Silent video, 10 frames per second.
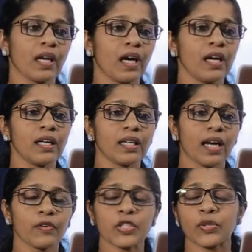
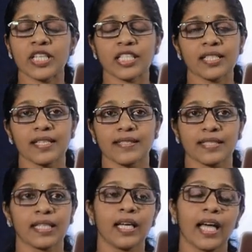Our judiciary
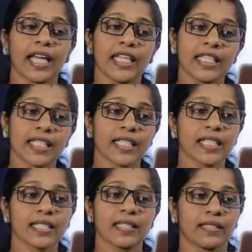is an
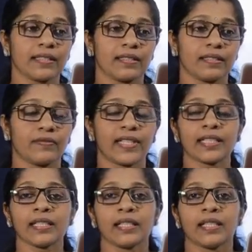integrated
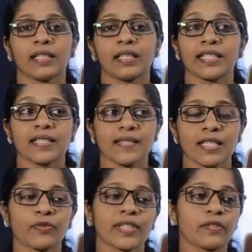one that is
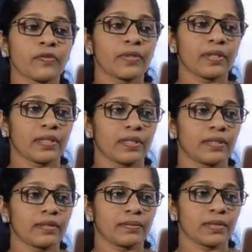different
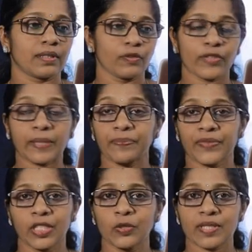from
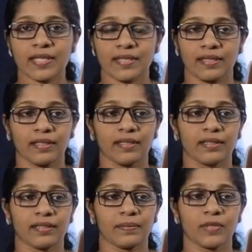US
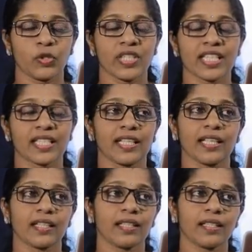
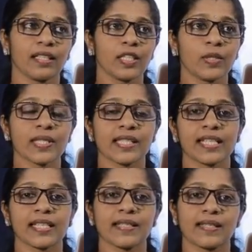judiciary. In US
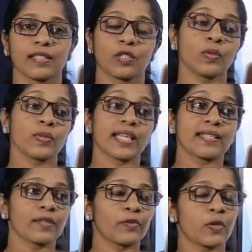there is two
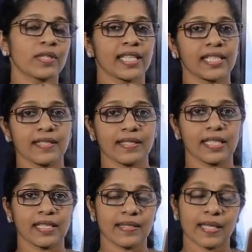sets of courts, that is
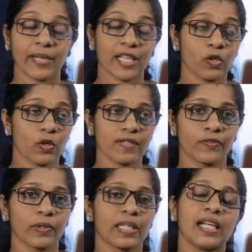there is separate courts
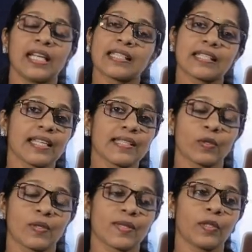for states
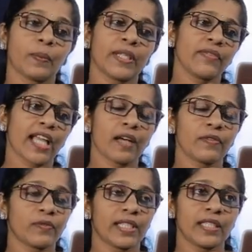also, but we
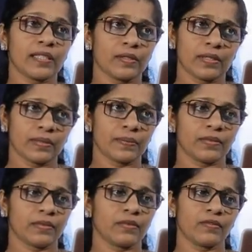have
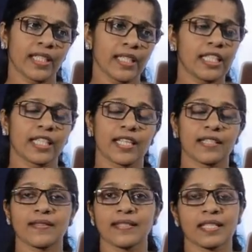one
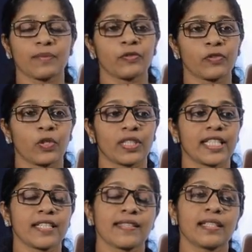integrated system of court,
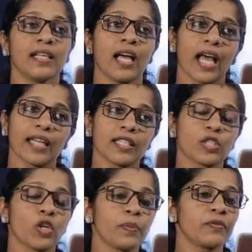that is at the
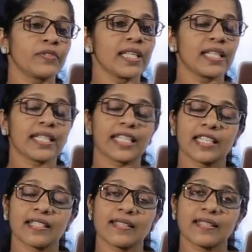top of the
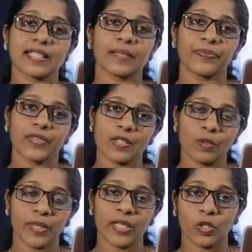integrated system the
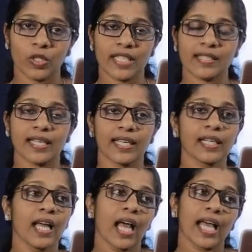Supreme Court is
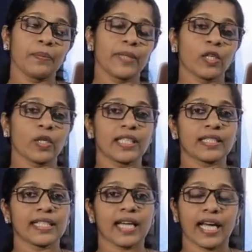there, and below
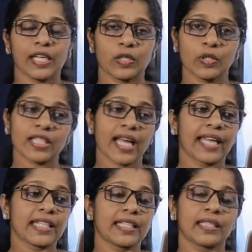it the High Court,
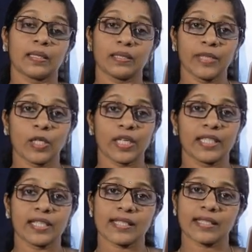and below
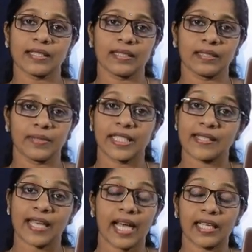it there
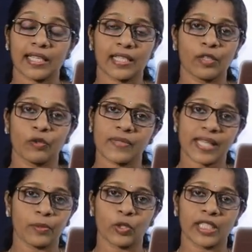is a hierarchy of
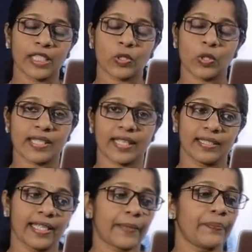subordinate courts are
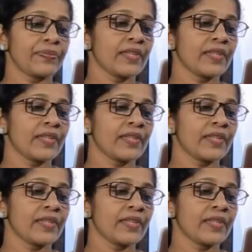there.